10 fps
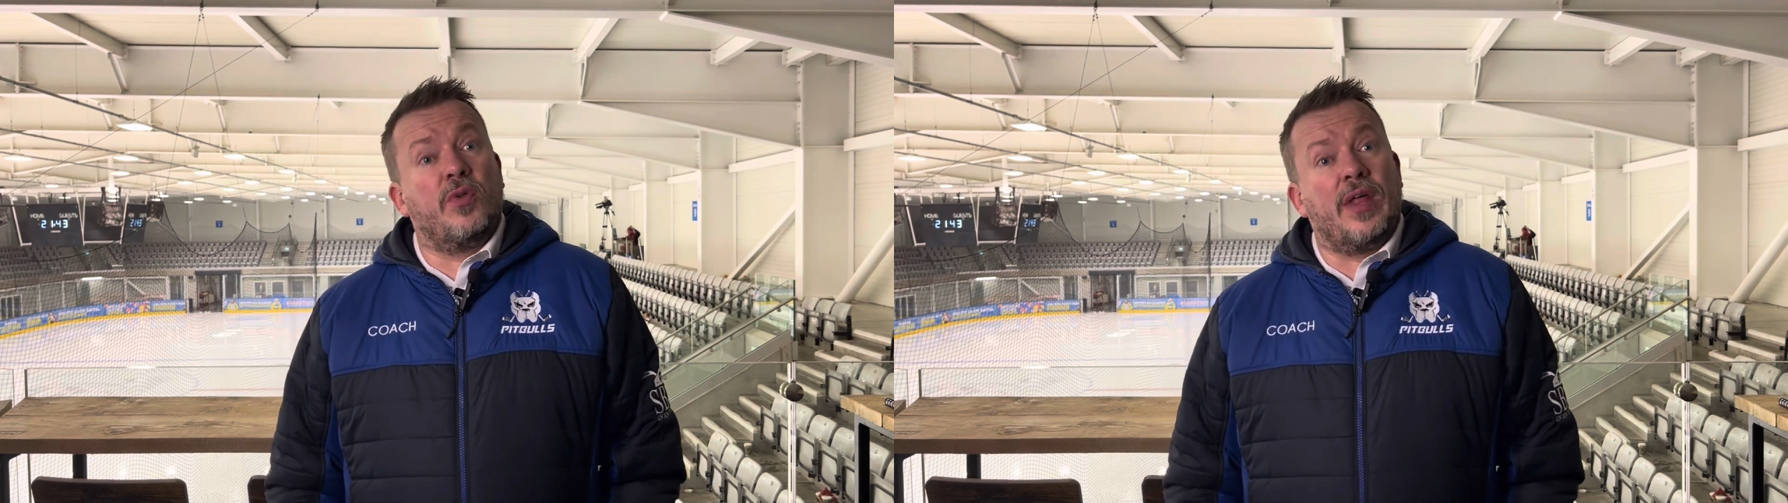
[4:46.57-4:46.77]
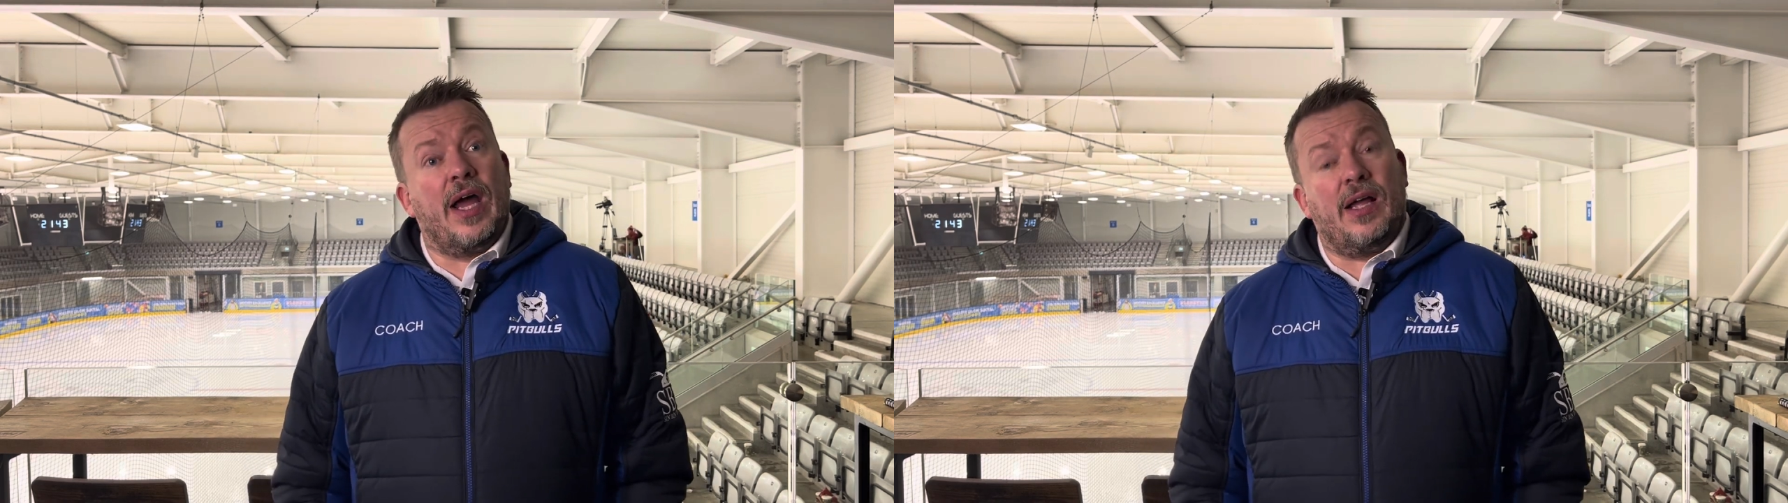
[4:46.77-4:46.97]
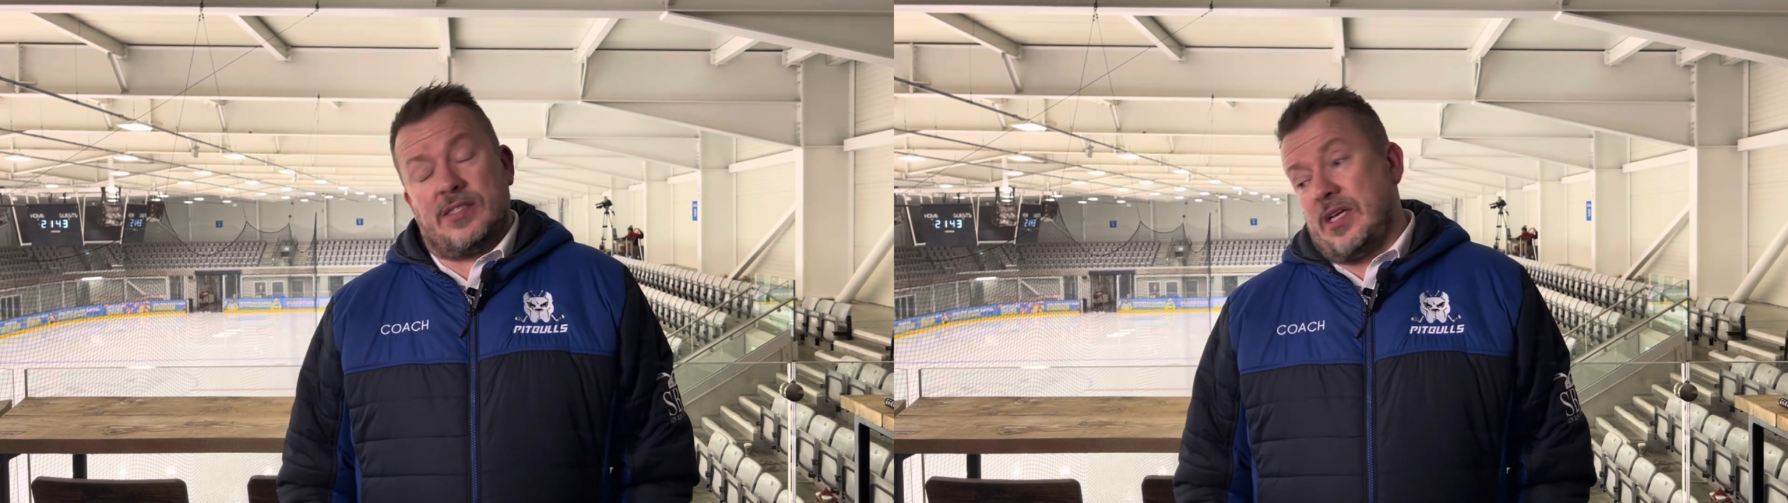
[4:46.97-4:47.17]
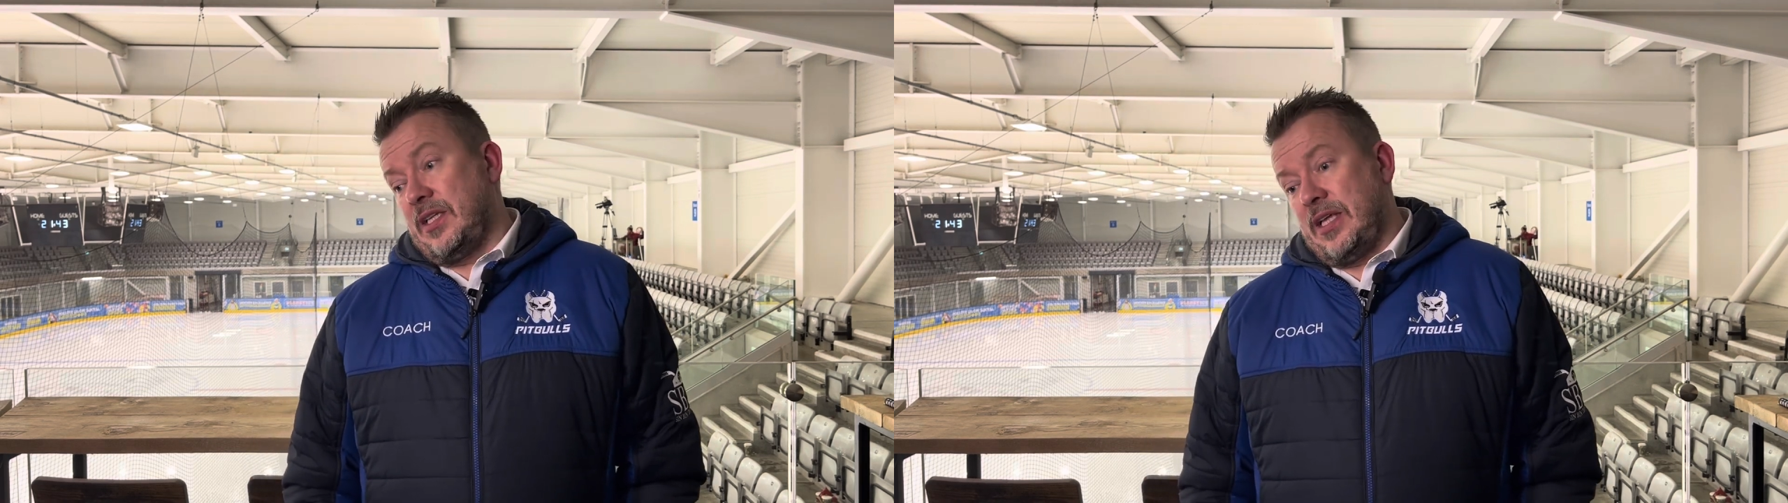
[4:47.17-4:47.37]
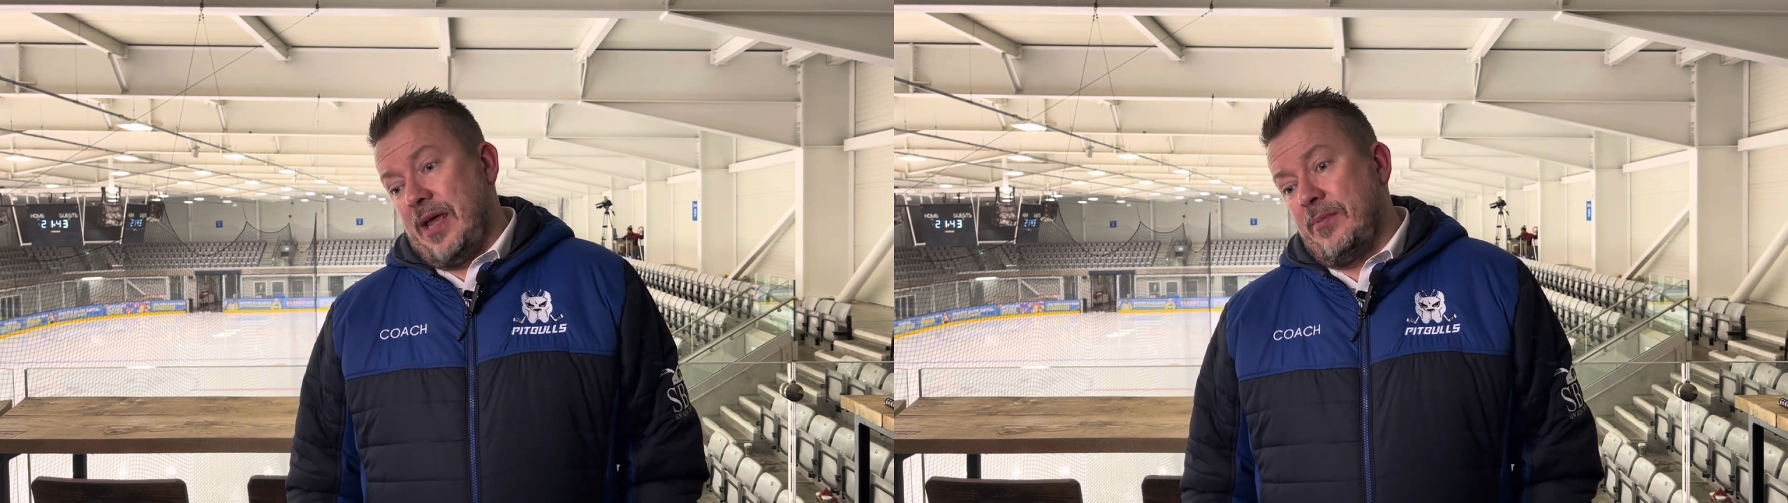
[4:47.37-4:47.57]
that side
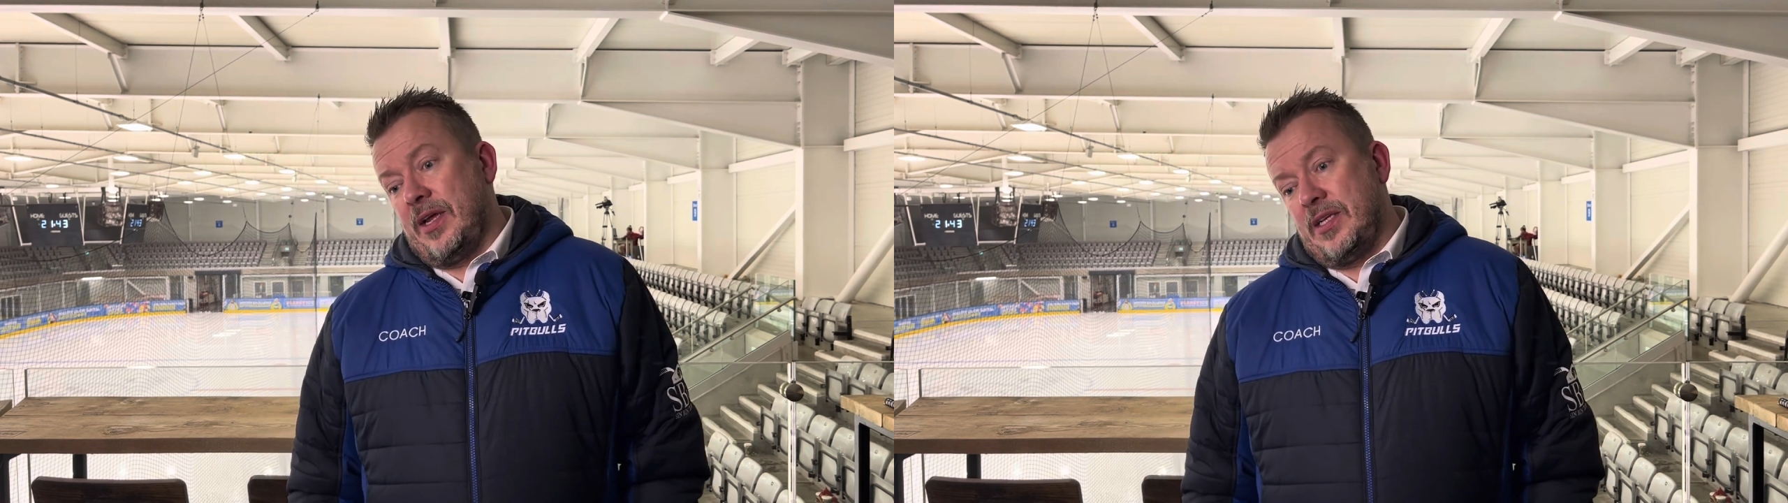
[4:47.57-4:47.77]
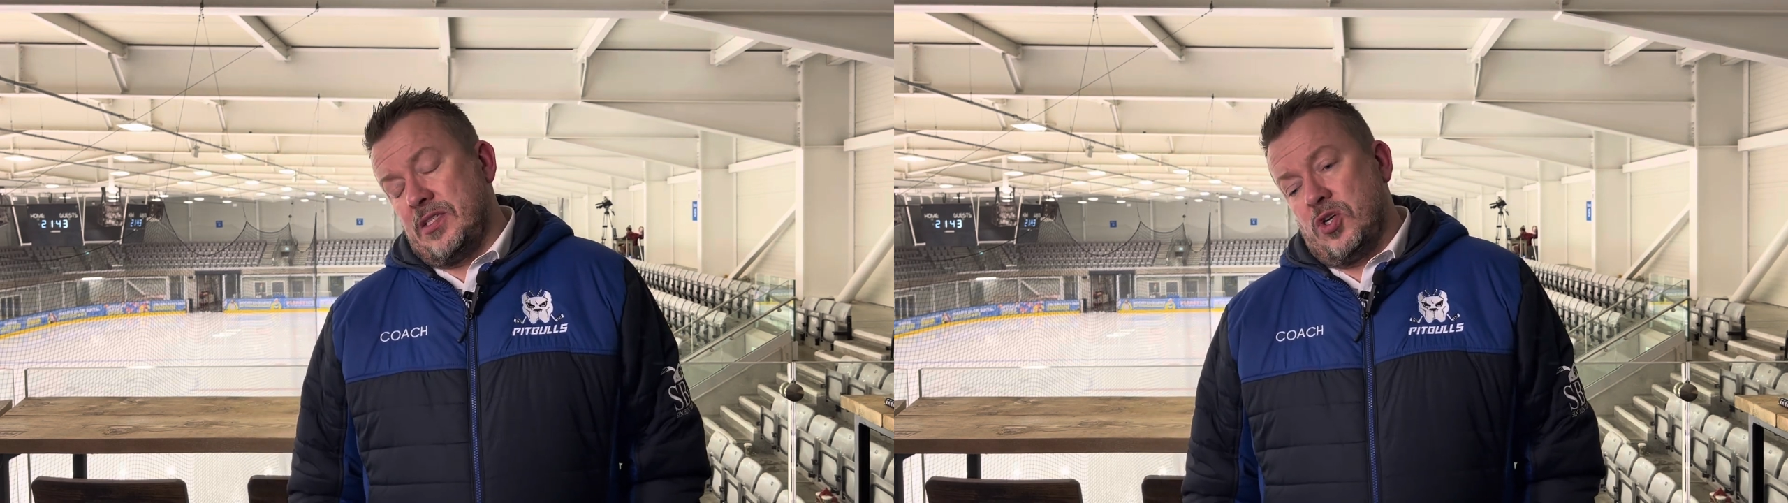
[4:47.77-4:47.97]
of the game that he's